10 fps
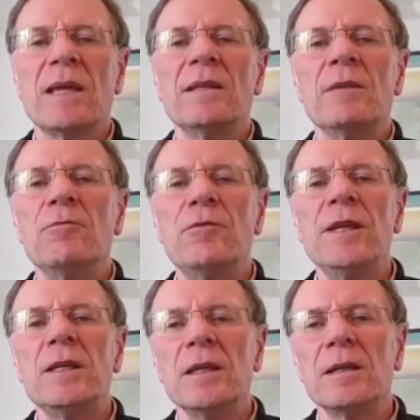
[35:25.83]
and then
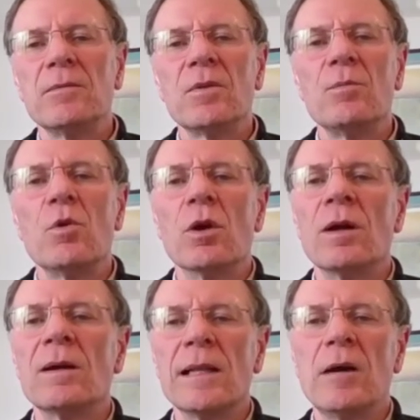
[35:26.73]
feeding the
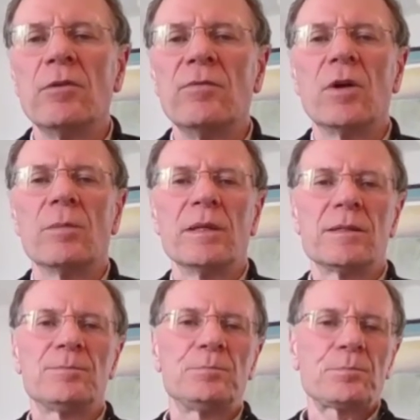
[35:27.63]
more cloud
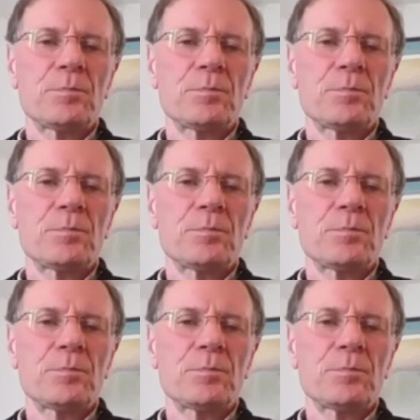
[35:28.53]
environments.